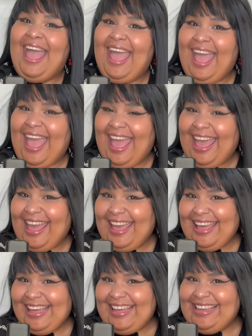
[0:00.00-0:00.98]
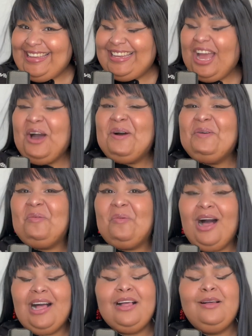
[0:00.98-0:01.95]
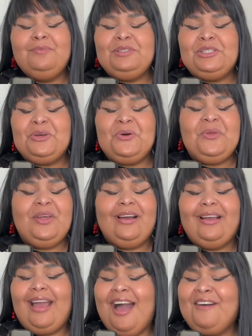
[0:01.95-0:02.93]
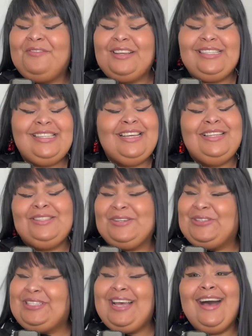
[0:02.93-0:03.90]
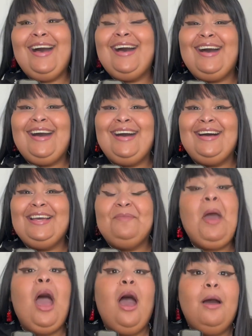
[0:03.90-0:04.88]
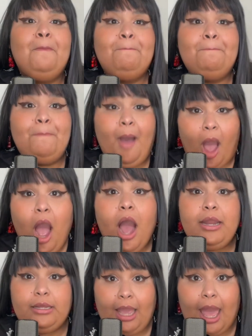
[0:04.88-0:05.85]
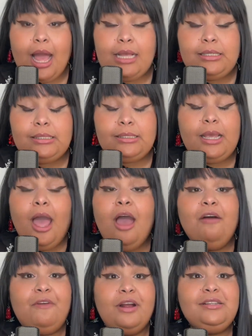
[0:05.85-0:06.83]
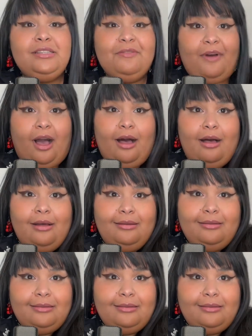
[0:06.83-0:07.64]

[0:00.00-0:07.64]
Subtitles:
Hey, welcome to the Cafecito Time podcast. First of all,